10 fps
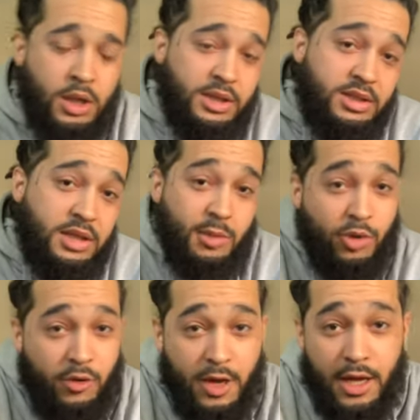
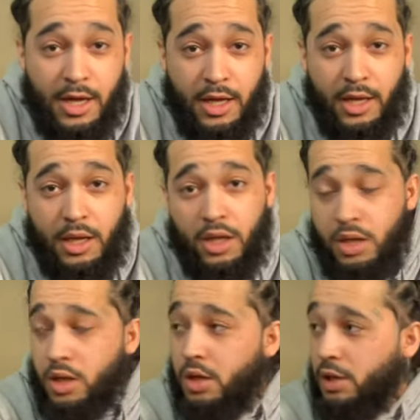Cimarron,
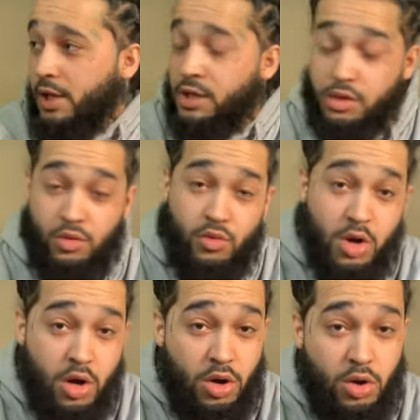Desert
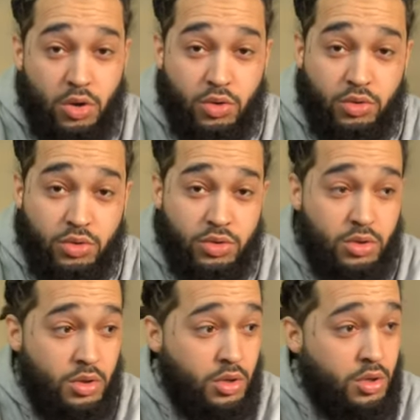Rose,
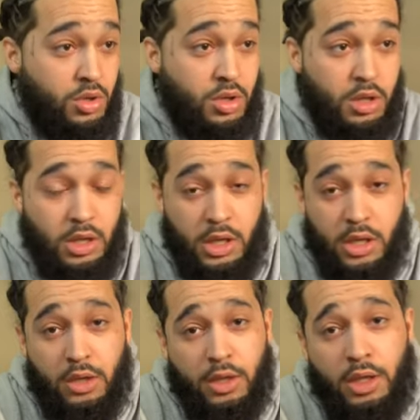
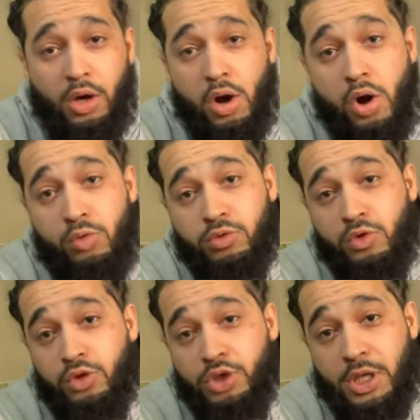and the little
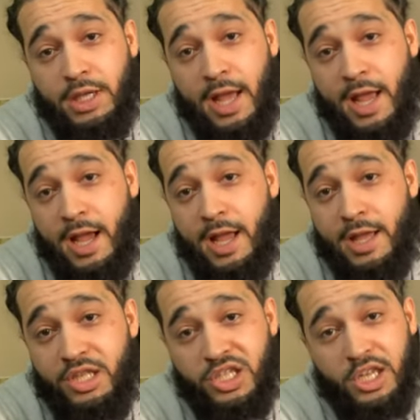homeschool shit, the
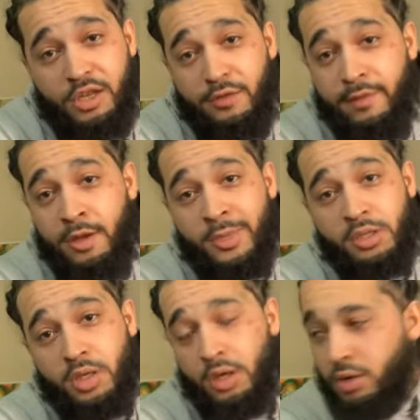AIS shit. You feel me?
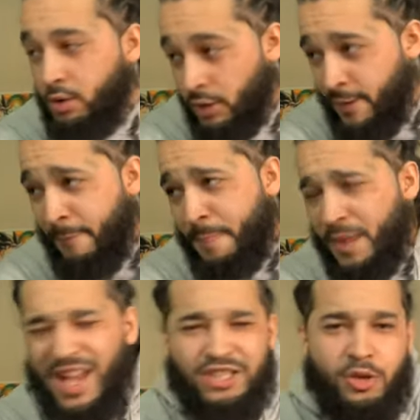So,
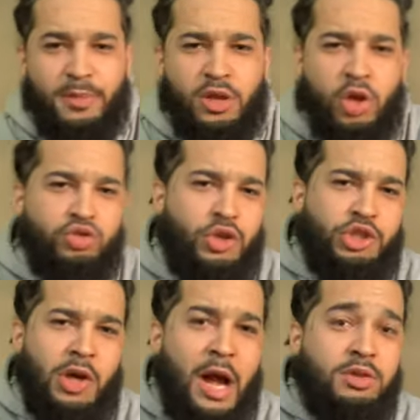yeah. So long story
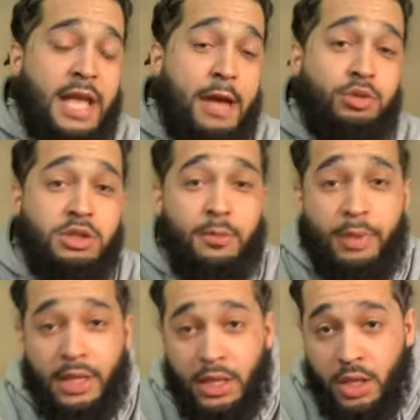short, I was able to
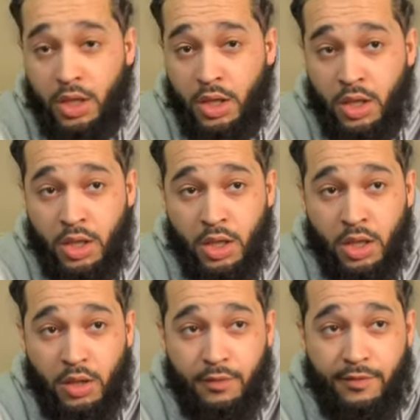be
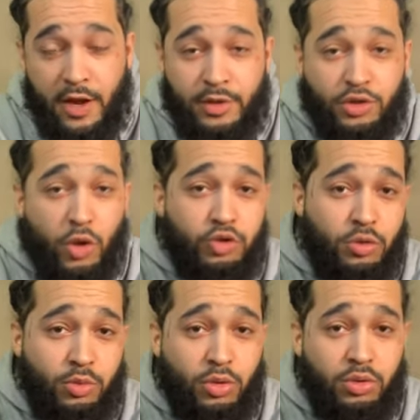very
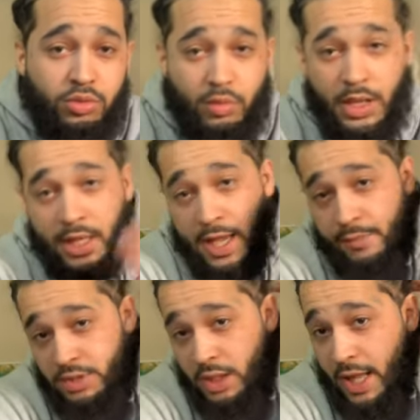sociable when it
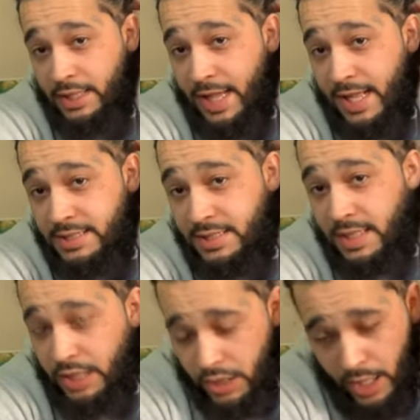came to like that
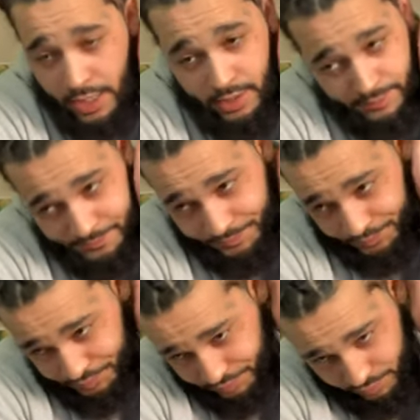city. Like
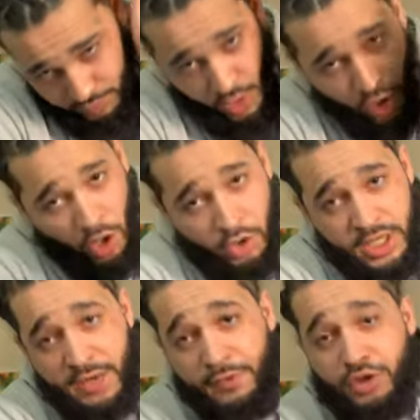going to
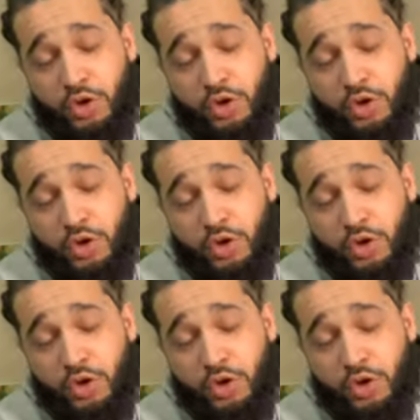different